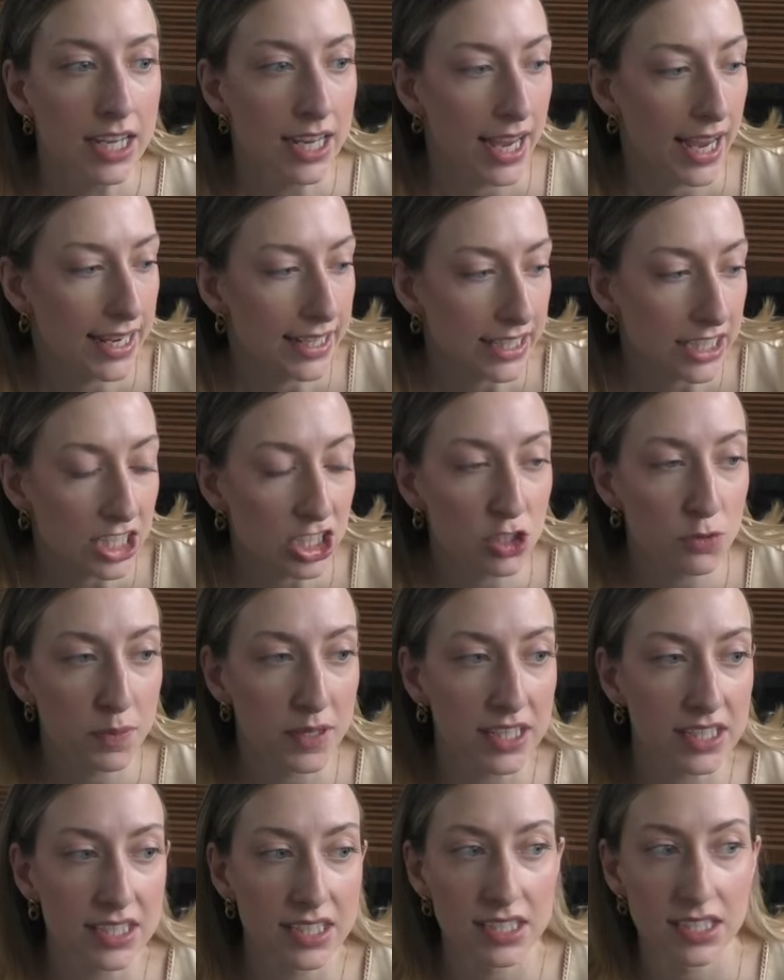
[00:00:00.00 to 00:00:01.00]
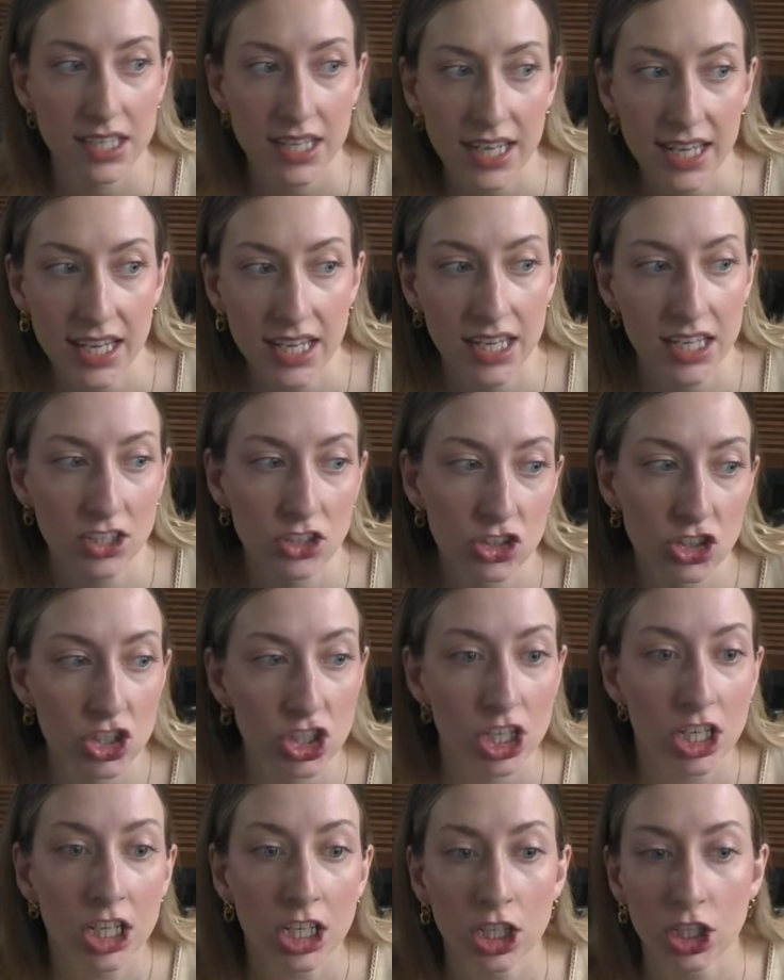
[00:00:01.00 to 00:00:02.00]
and each piece is an
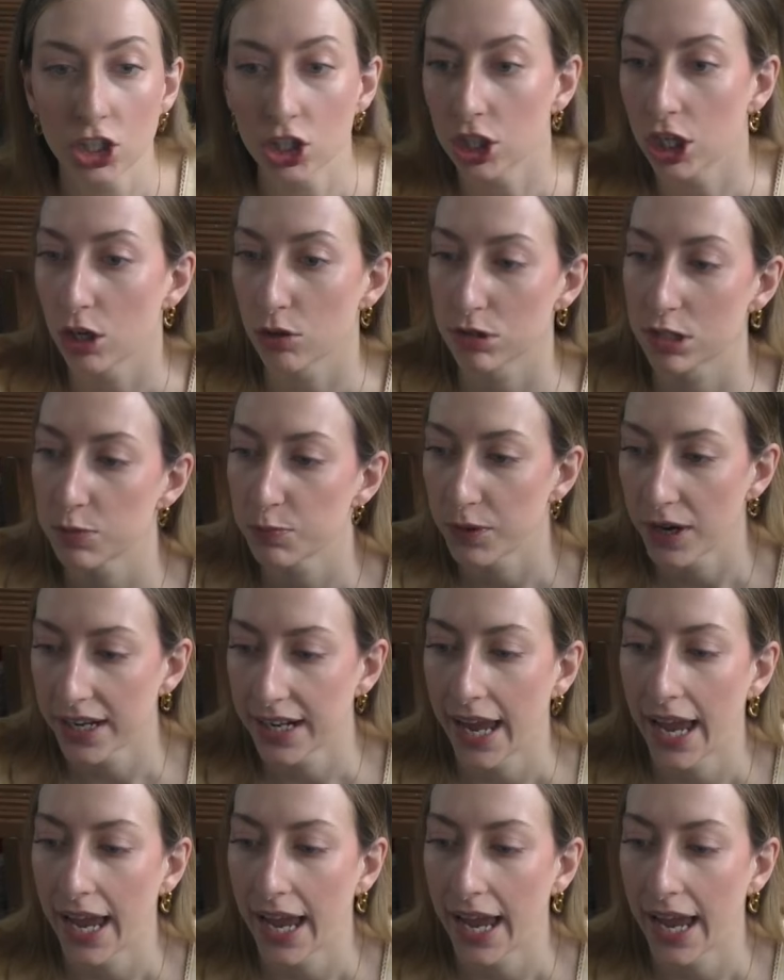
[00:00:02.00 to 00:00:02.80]
inch, you know, spread